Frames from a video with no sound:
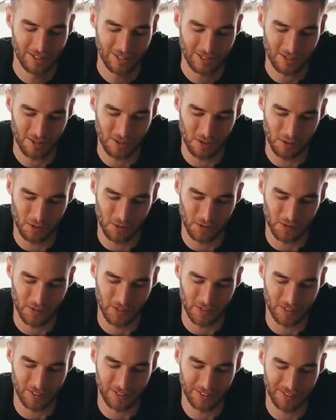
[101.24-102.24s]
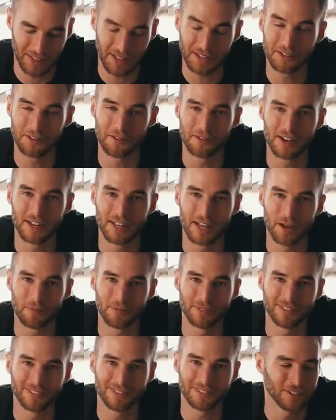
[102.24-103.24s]
So that didn't really
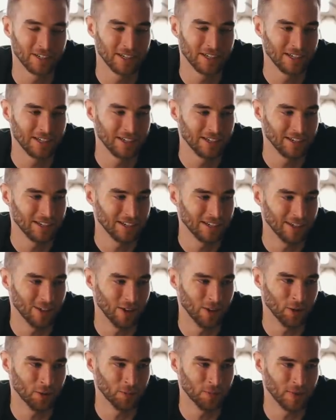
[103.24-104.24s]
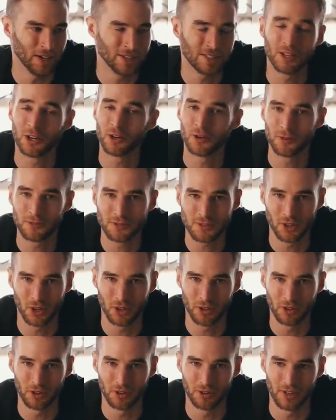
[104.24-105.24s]
happen. I started off
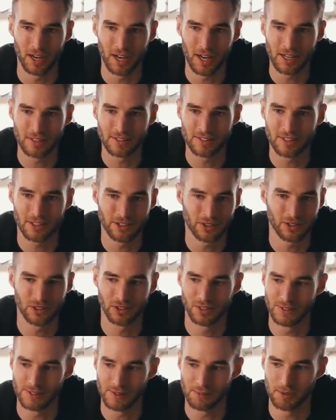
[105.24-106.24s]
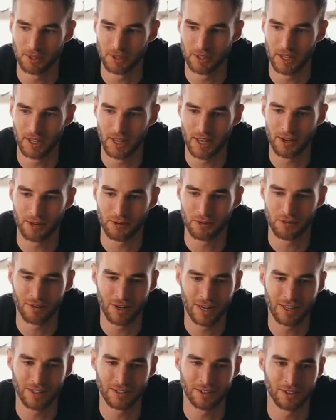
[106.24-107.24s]
strong though. I had such good discipline. I had a
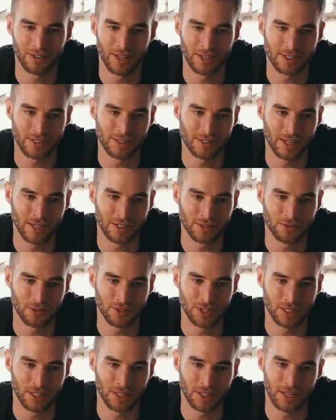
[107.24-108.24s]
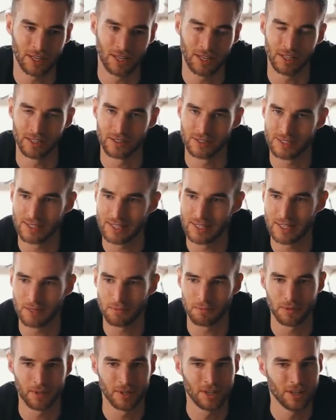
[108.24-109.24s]
really good exercise routine and
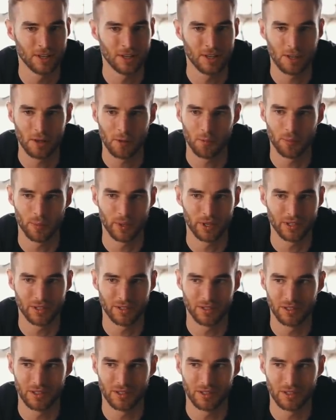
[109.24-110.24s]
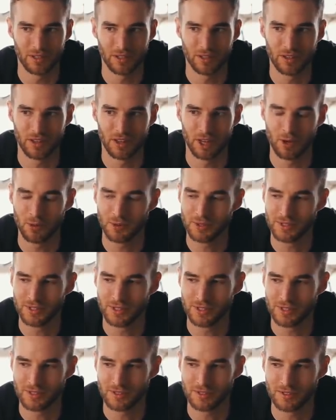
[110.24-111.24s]
sleep, but there was
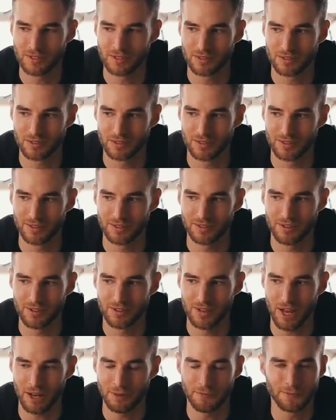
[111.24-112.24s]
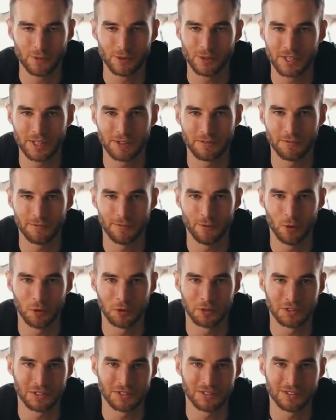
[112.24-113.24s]
this unforeseen
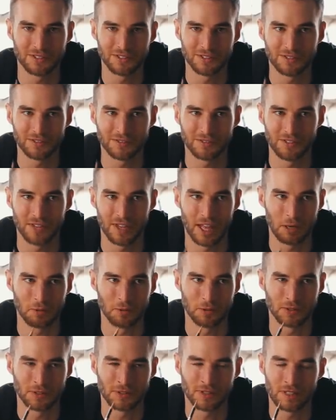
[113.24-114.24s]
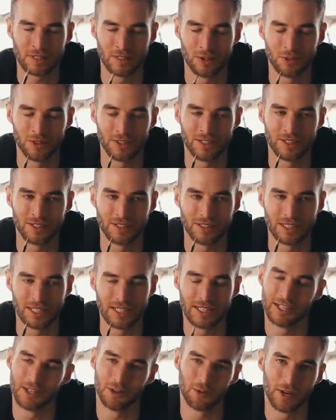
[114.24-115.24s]
force that was slowly
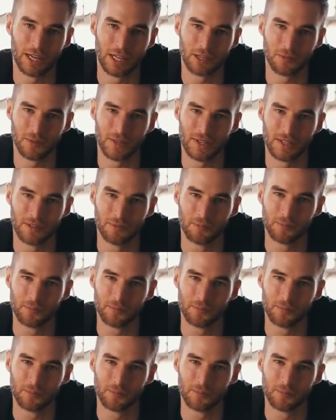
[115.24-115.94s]
eating away at me.